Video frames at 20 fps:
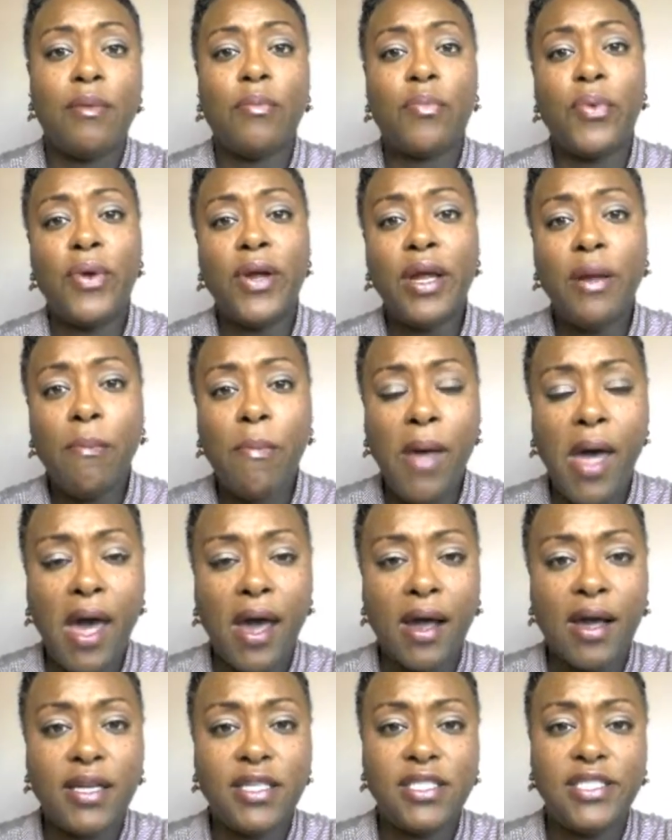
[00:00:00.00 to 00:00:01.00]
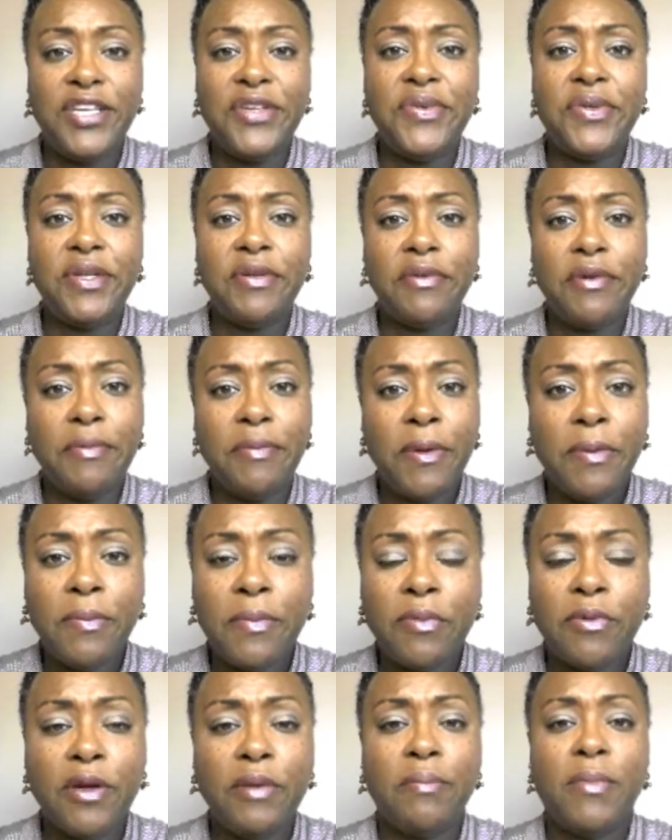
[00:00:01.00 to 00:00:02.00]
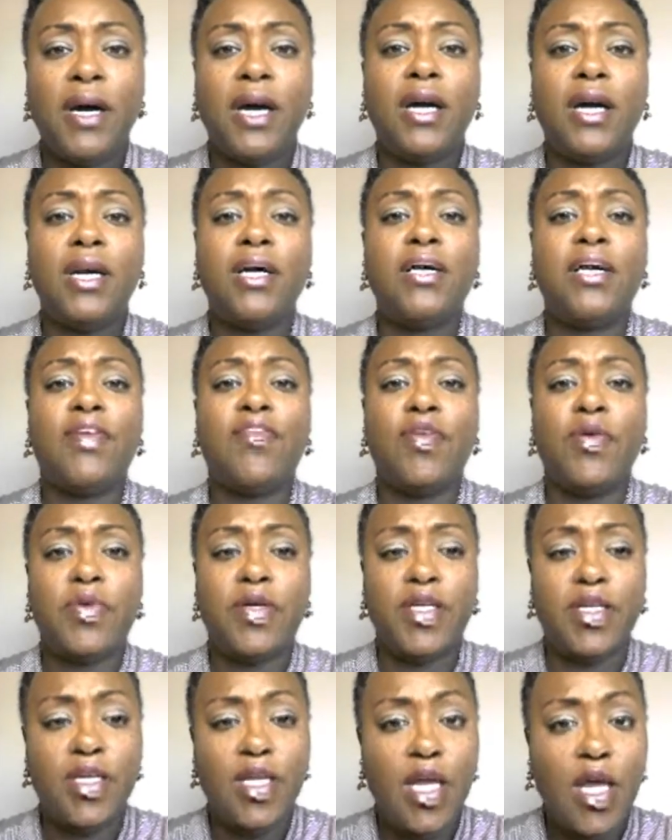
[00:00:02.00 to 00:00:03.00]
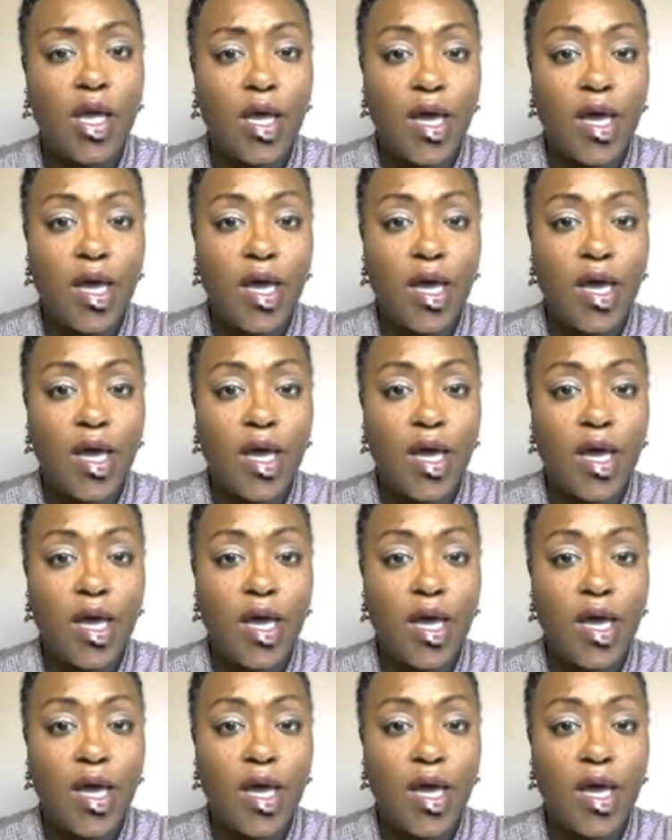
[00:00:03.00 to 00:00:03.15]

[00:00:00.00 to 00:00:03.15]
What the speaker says: Bring it back. Continually remind everyone